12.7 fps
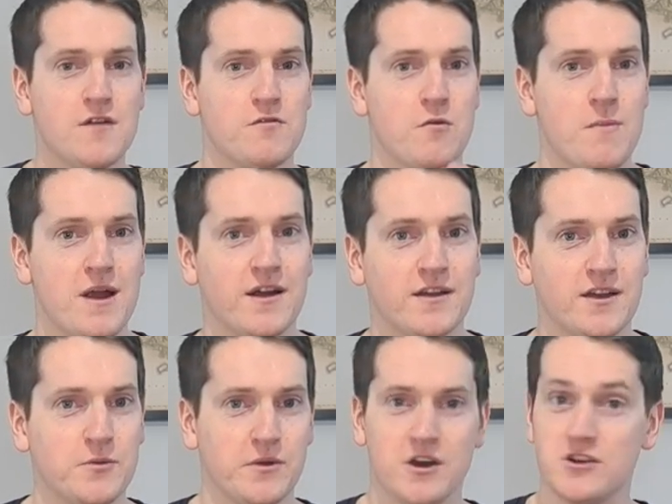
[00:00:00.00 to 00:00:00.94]
From
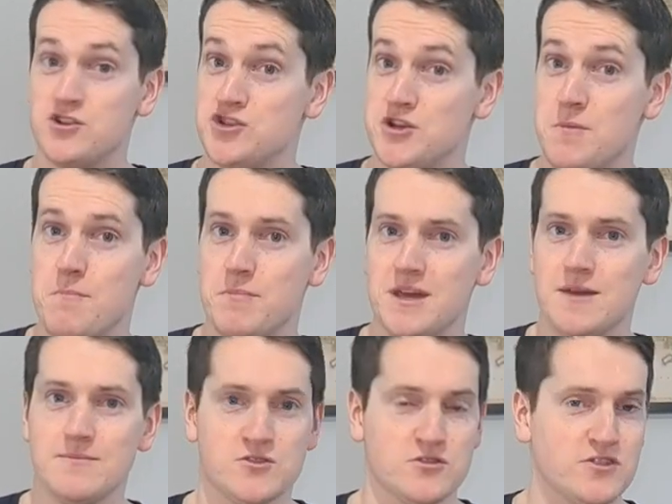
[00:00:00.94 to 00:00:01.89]
America, we've got Jim
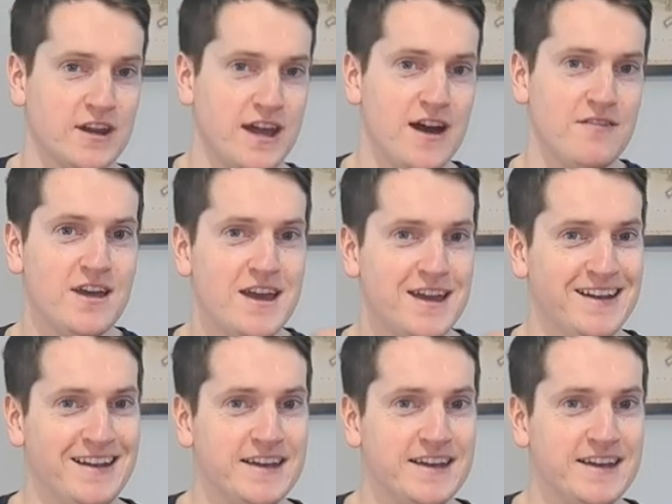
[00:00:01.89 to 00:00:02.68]
Beam, so it's going to have a